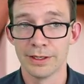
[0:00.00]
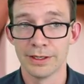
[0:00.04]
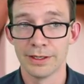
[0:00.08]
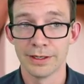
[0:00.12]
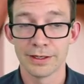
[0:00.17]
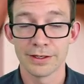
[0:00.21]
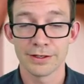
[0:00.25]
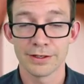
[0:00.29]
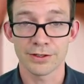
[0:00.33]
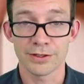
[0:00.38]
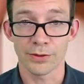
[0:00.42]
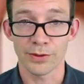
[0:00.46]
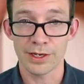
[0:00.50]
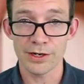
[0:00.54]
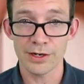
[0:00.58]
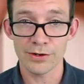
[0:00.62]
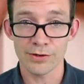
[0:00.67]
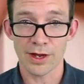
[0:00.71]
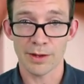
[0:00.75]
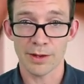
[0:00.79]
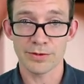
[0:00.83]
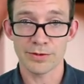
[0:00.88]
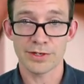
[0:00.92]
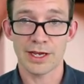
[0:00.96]
So here
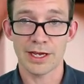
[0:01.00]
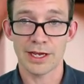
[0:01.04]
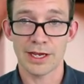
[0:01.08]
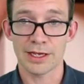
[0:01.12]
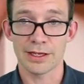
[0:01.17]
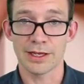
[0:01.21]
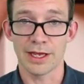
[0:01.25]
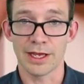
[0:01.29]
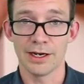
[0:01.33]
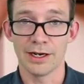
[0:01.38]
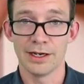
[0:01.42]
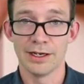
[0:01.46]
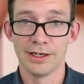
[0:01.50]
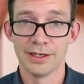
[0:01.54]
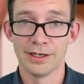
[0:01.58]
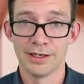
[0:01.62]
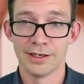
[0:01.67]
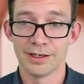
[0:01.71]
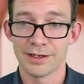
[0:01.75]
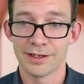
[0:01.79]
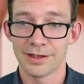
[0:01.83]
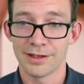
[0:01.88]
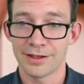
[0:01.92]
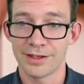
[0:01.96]
I'm saying that
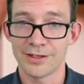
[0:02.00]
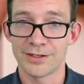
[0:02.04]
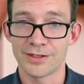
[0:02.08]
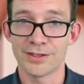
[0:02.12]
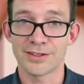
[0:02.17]
this is some